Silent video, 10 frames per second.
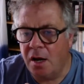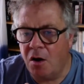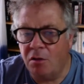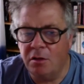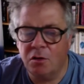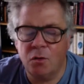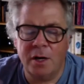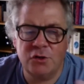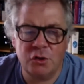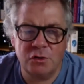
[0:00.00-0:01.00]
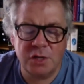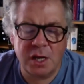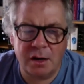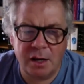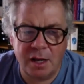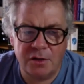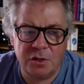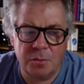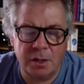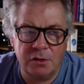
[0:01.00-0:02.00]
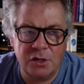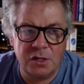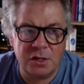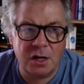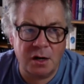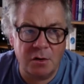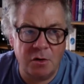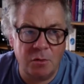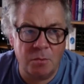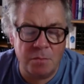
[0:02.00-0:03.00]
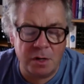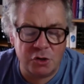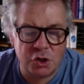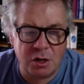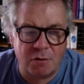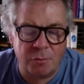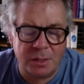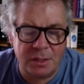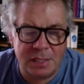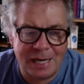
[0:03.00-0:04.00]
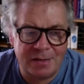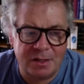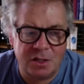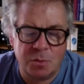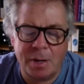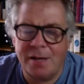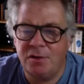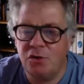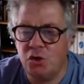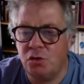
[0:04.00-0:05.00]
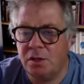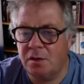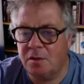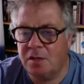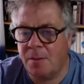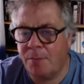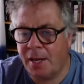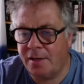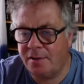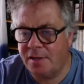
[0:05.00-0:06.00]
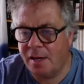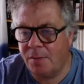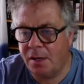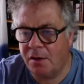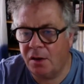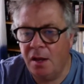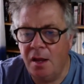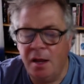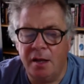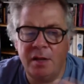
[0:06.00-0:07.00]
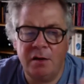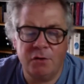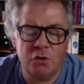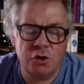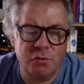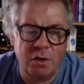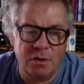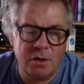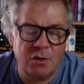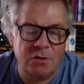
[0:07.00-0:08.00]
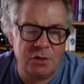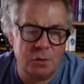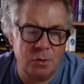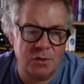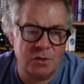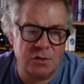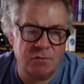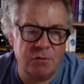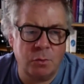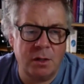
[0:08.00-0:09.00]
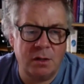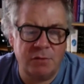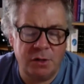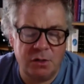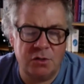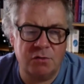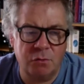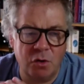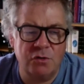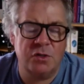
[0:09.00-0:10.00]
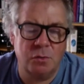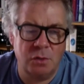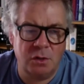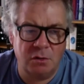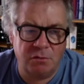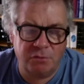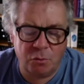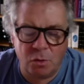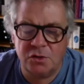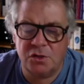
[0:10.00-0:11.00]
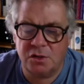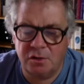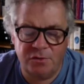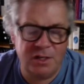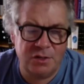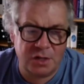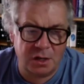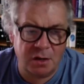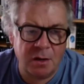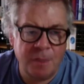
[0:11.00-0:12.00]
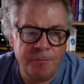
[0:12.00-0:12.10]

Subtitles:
all the questions getting asked about just how much government debt expanded during the pandemic. And then, of course, you've got the consequences of 12 years of quantitative easing